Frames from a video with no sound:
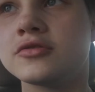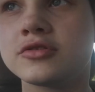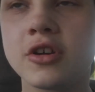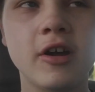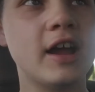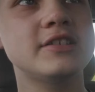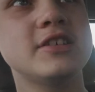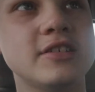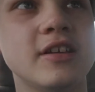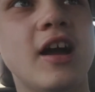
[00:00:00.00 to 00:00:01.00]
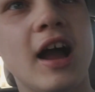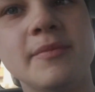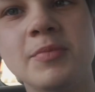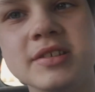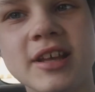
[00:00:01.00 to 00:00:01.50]
Joey, I actually,
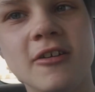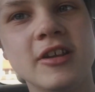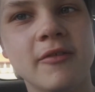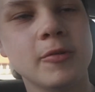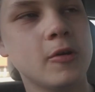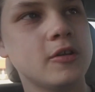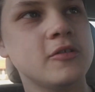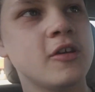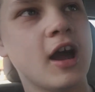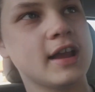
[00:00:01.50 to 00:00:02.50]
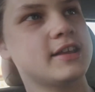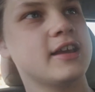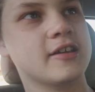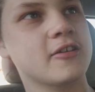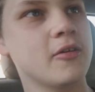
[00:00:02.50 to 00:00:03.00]
I've been telling everyone I
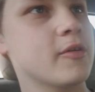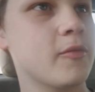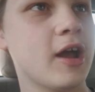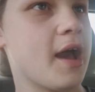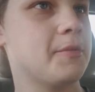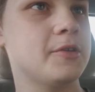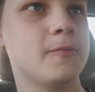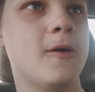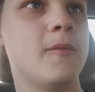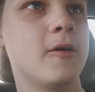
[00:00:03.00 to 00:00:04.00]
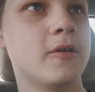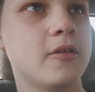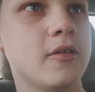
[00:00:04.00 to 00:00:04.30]
can't get over what happened in Walmart.